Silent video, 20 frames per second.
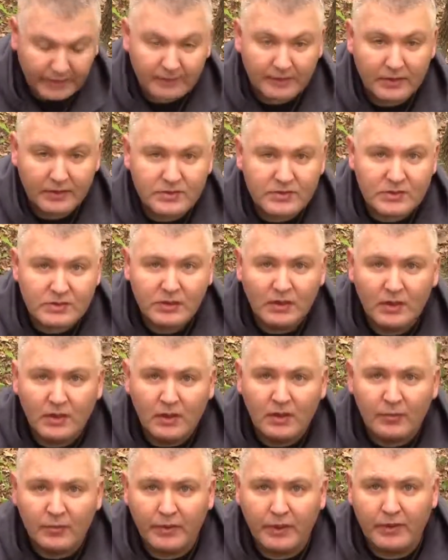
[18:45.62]
this,
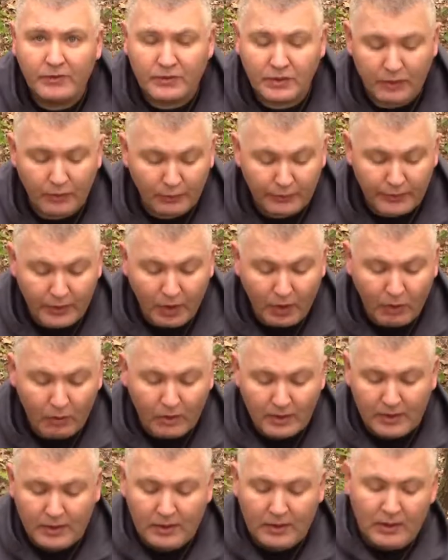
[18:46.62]
because you don't know
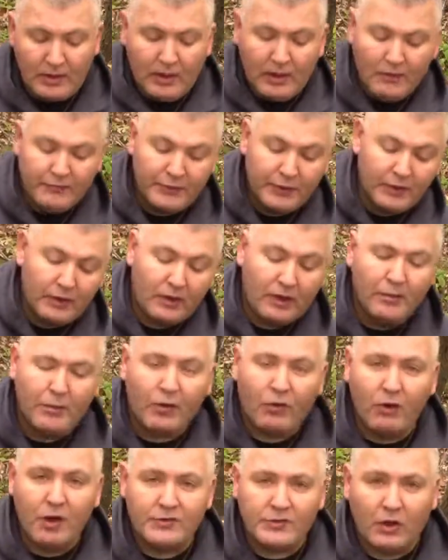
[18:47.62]
if you're going to come
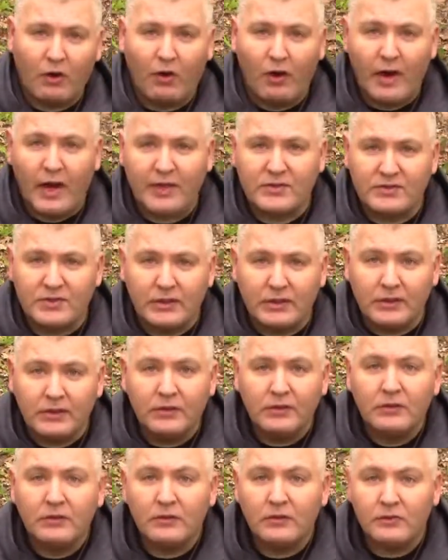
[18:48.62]
across a car accident
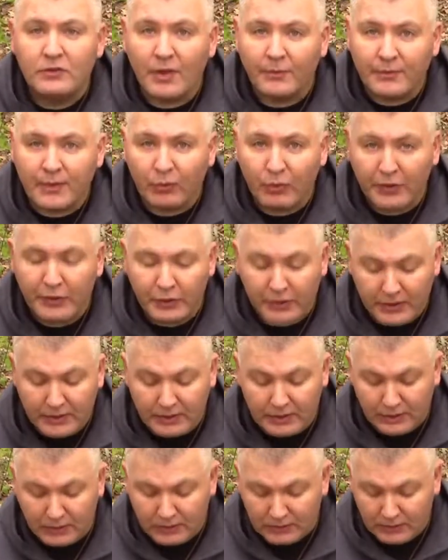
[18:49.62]
or something where you need
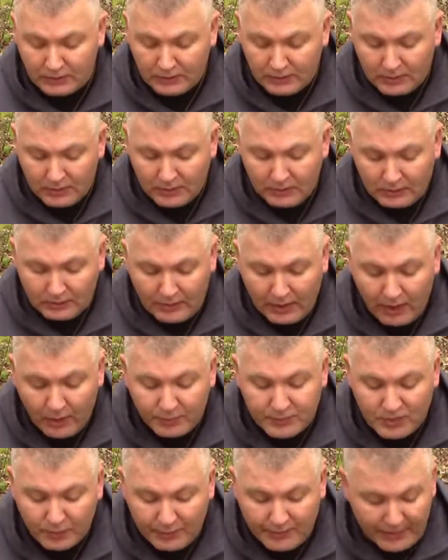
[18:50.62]
to
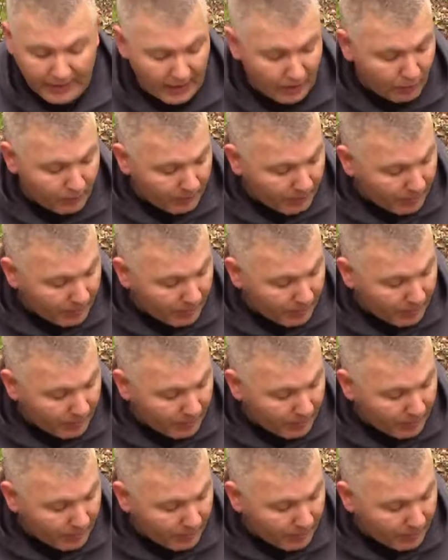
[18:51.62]
help somebody out.